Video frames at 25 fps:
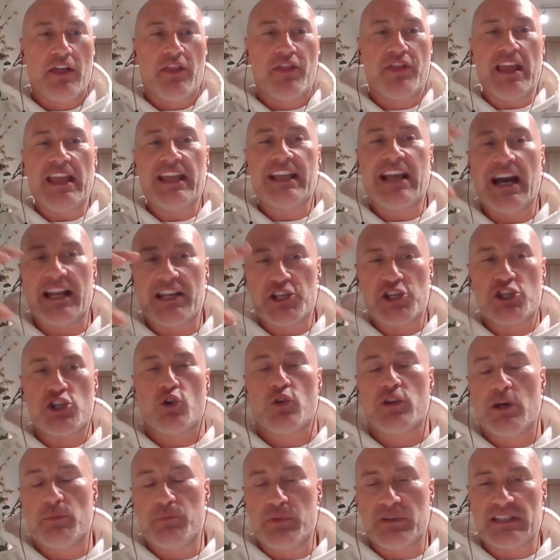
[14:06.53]
They kind of
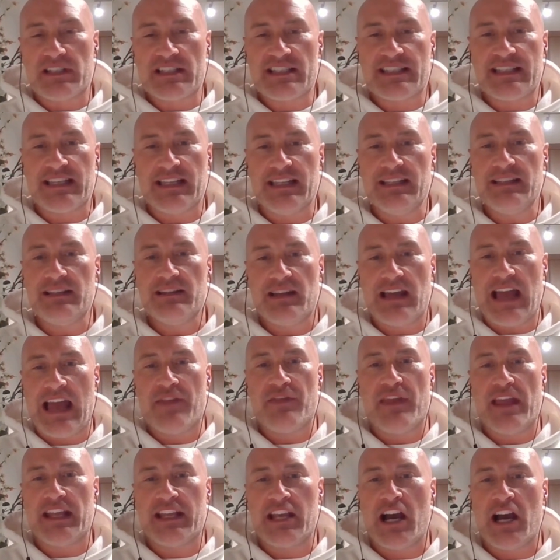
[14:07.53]
showed up on the scene
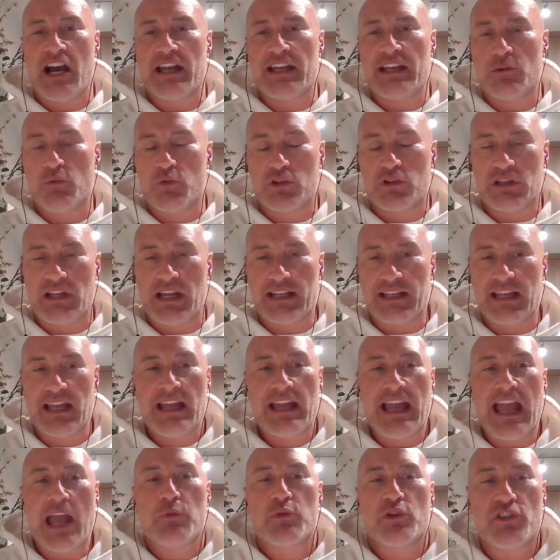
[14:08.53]
and they kind of were like,
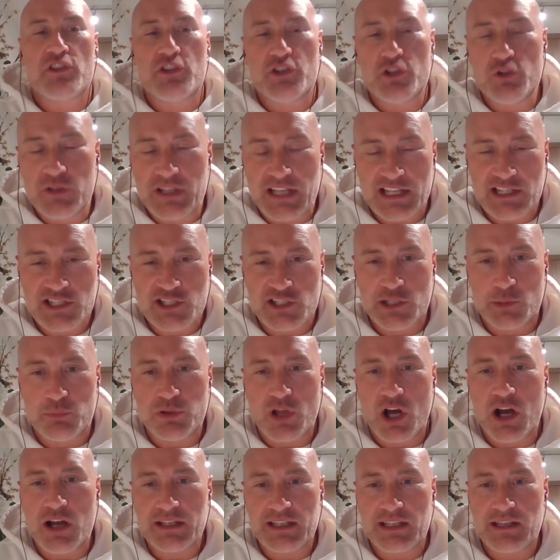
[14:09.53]
hey, we're the new kids on
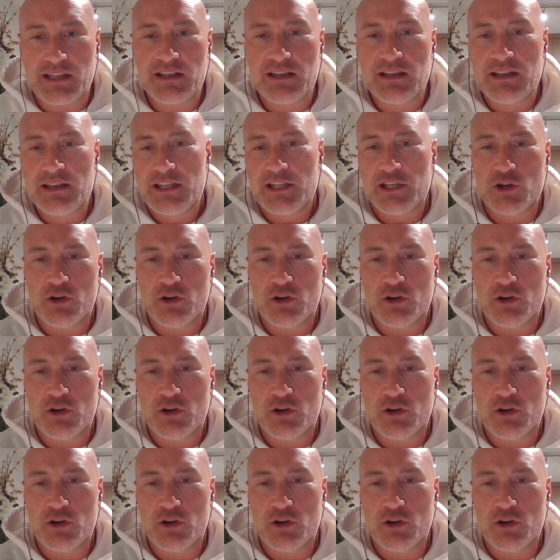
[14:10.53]
the block.